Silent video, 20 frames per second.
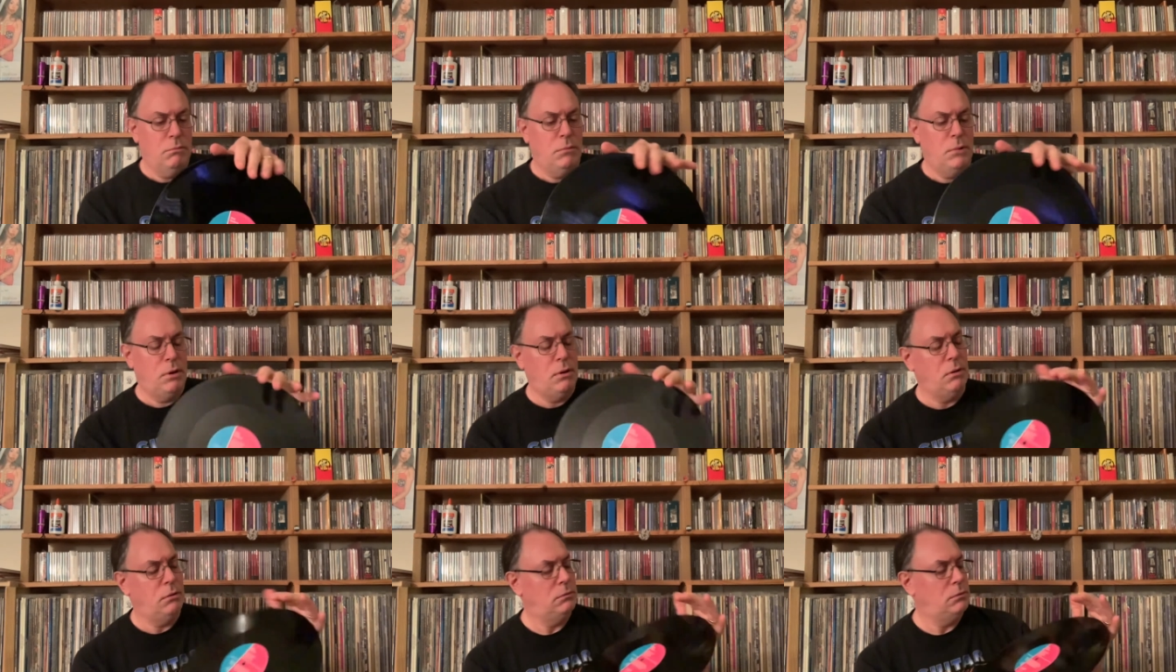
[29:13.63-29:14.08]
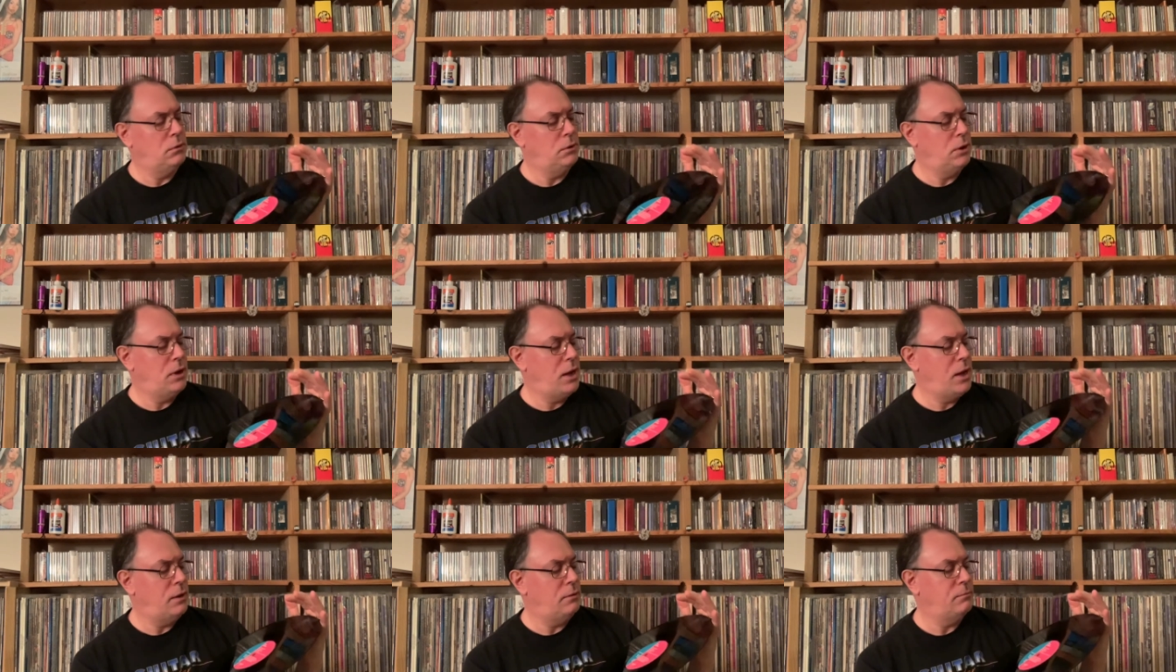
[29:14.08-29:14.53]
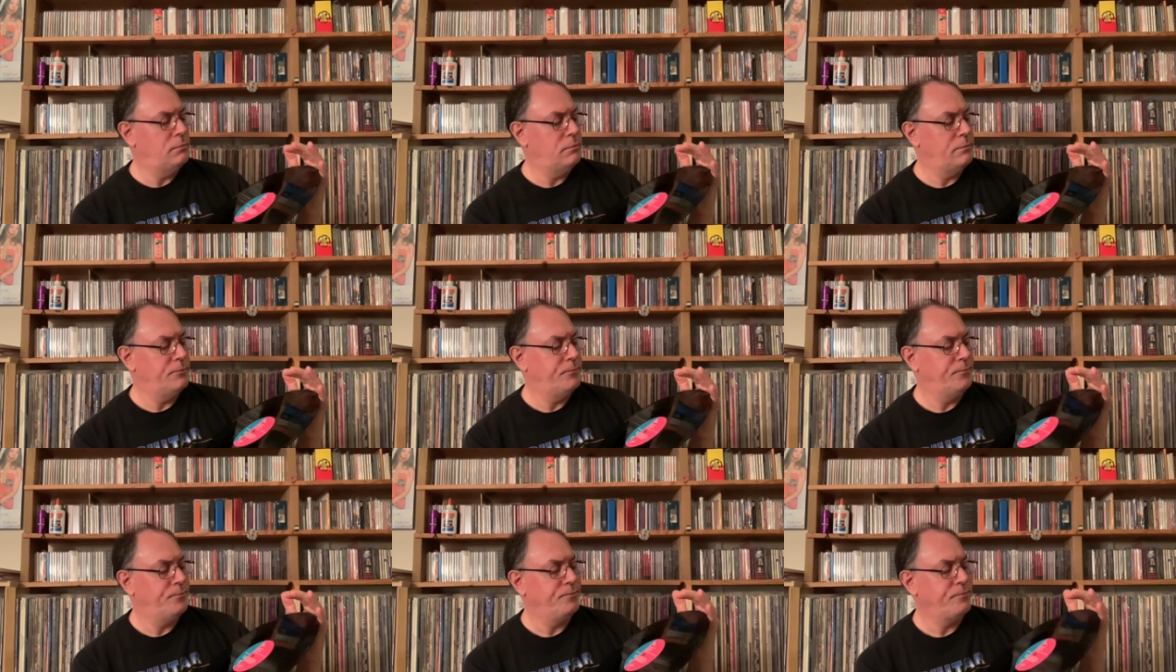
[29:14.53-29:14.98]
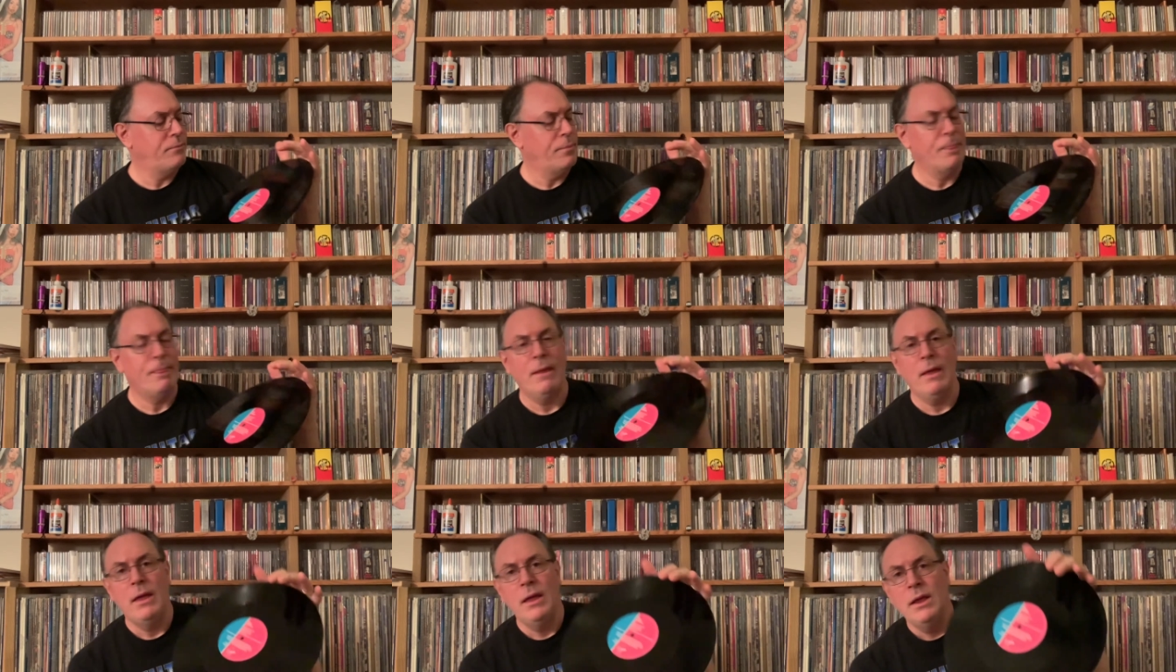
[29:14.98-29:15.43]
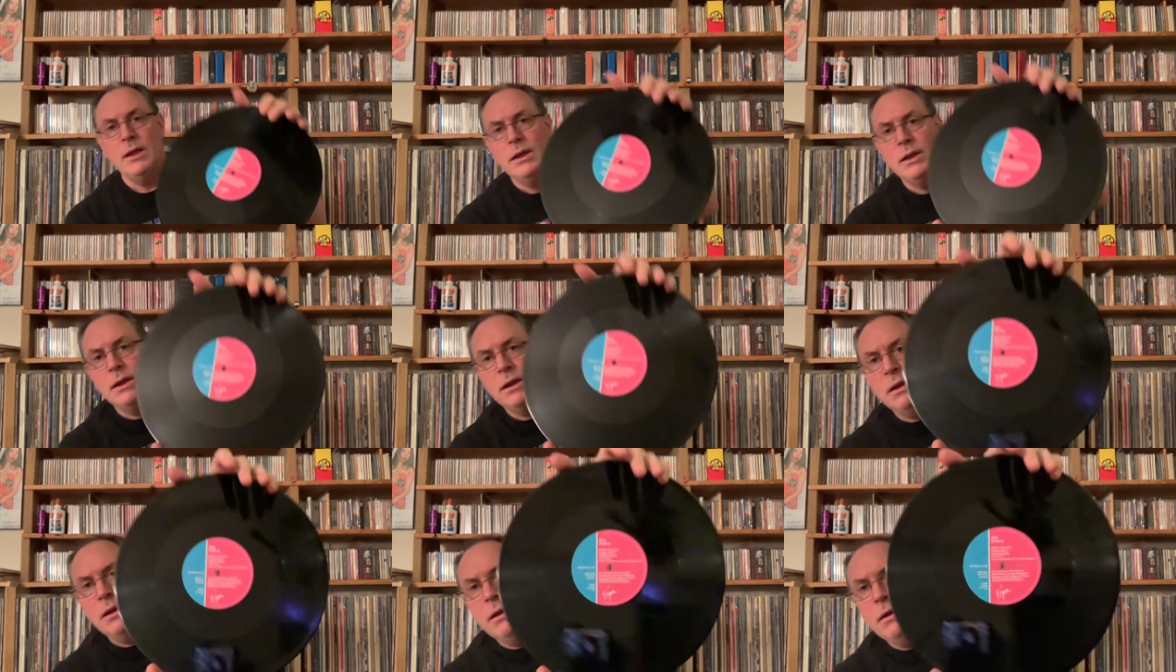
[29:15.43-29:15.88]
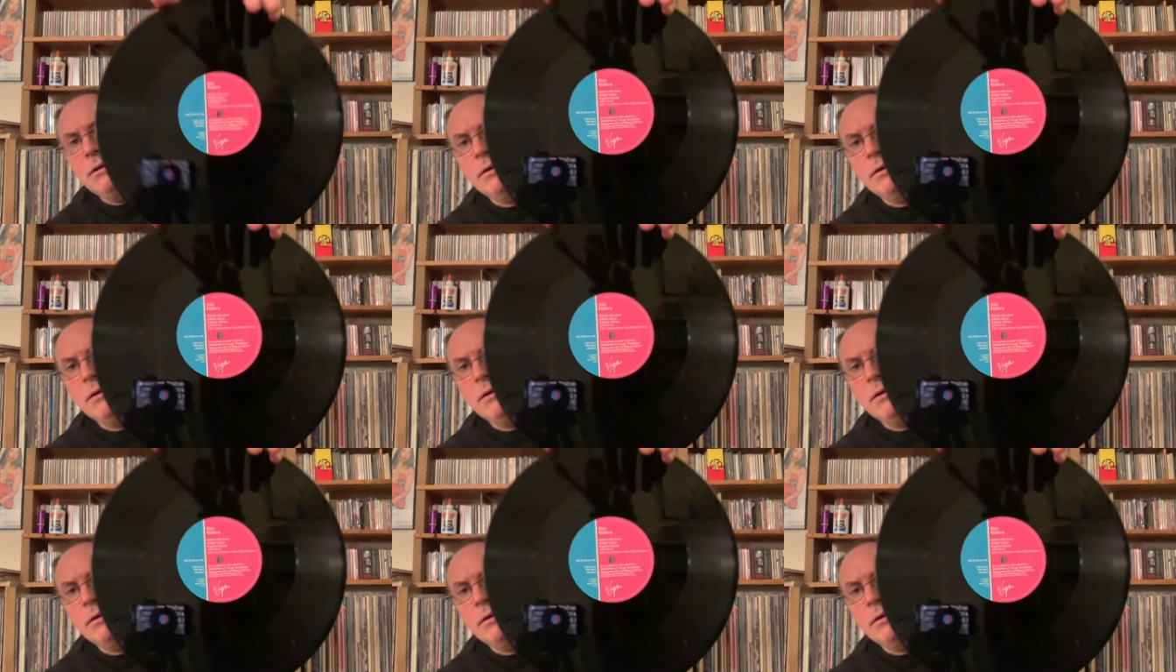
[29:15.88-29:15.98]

Oh, look at that. All